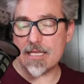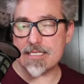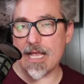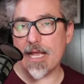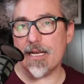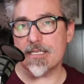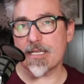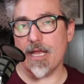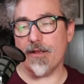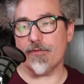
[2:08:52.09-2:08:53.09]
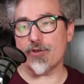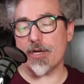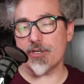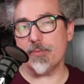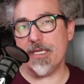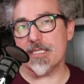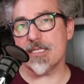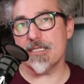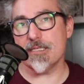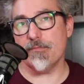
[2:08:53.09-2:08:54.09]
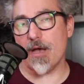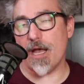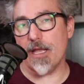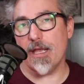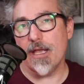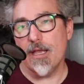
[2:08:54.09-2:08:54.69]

aside as kind of treasure pieces in my